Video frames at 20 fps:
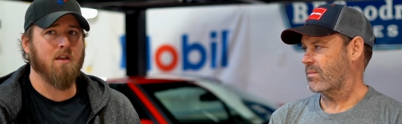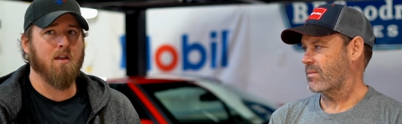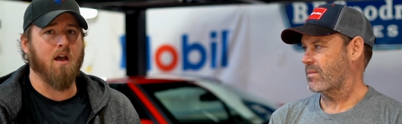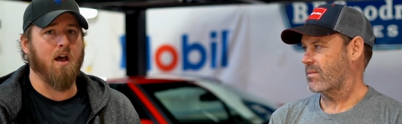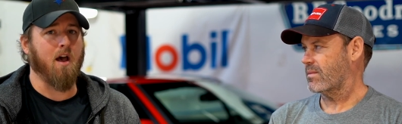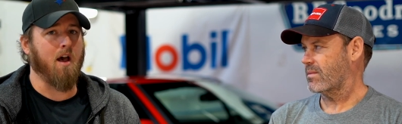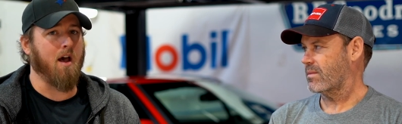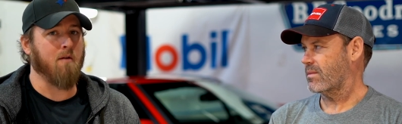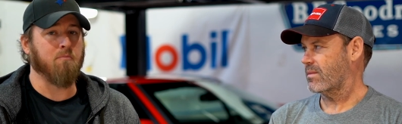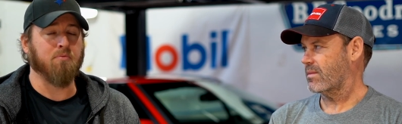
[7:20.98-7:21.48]

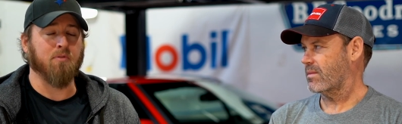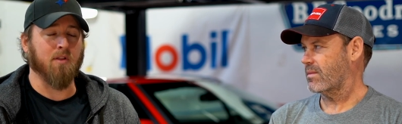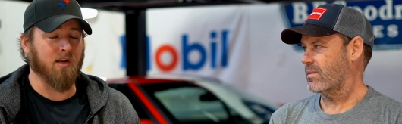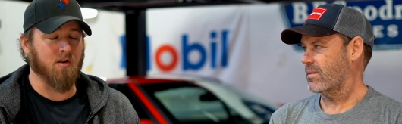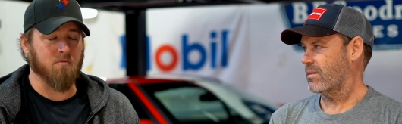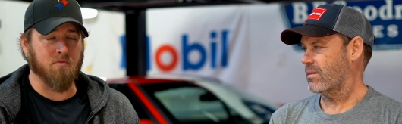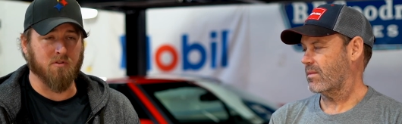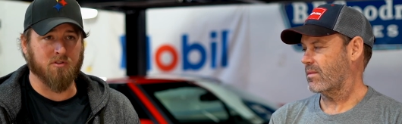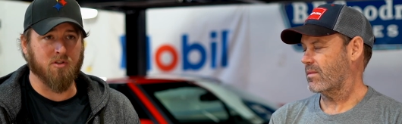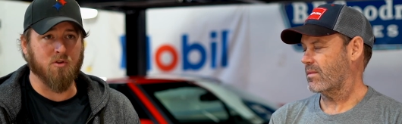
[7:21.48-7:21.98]
Speaker 1: uh,
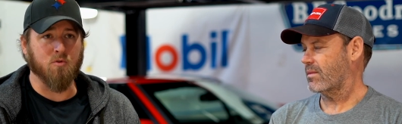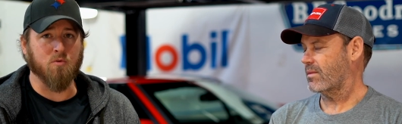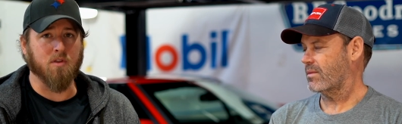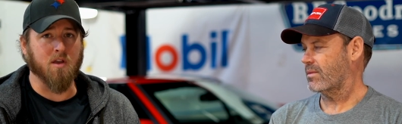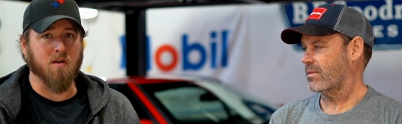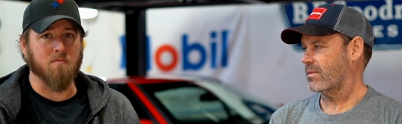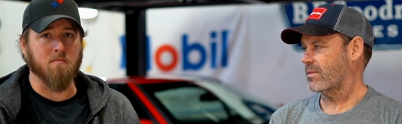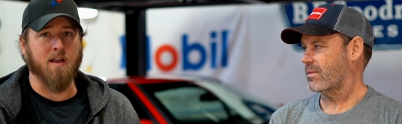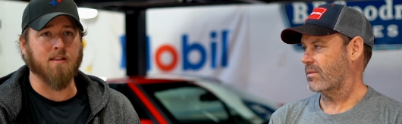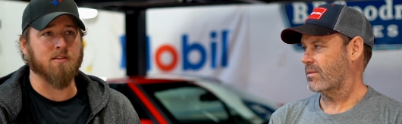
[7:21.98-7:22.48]
applicable to
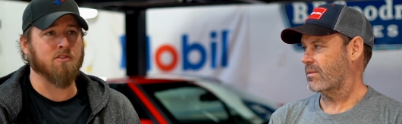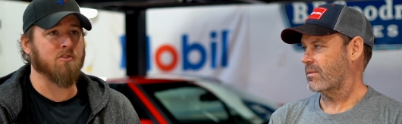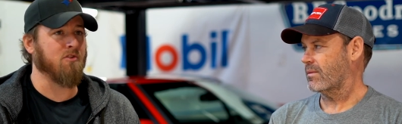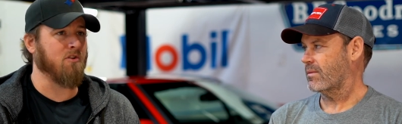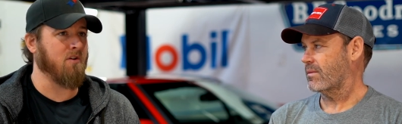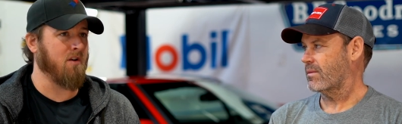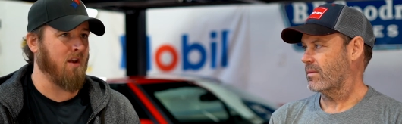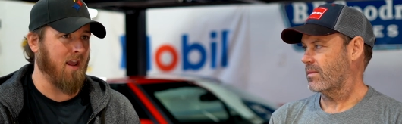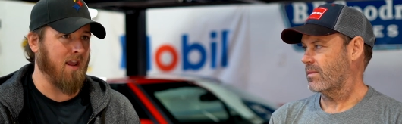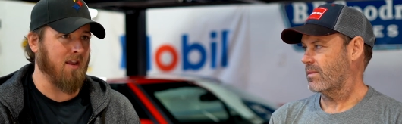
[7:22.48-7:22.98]
them at
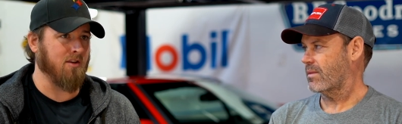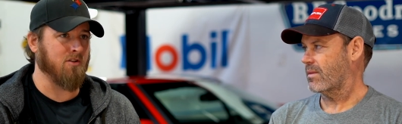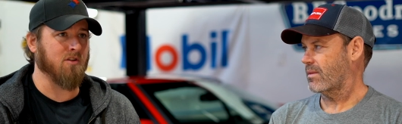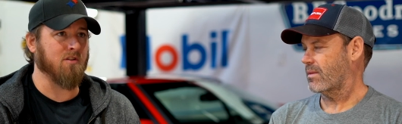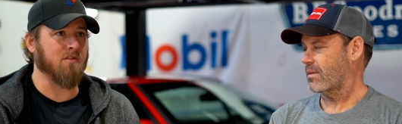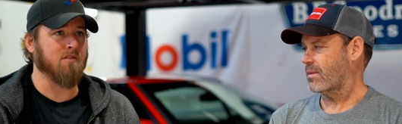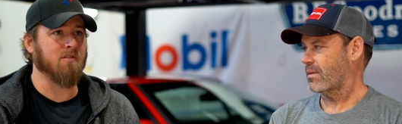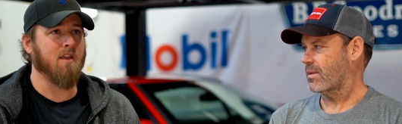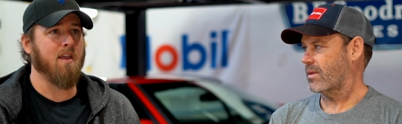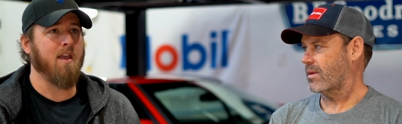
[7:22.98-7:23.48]
certain
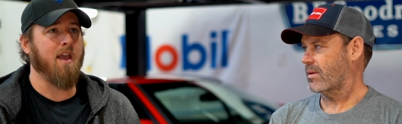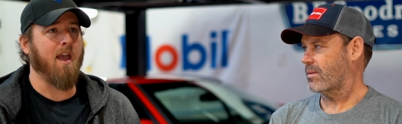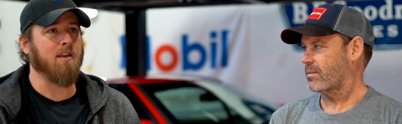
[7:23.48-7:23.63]
ages.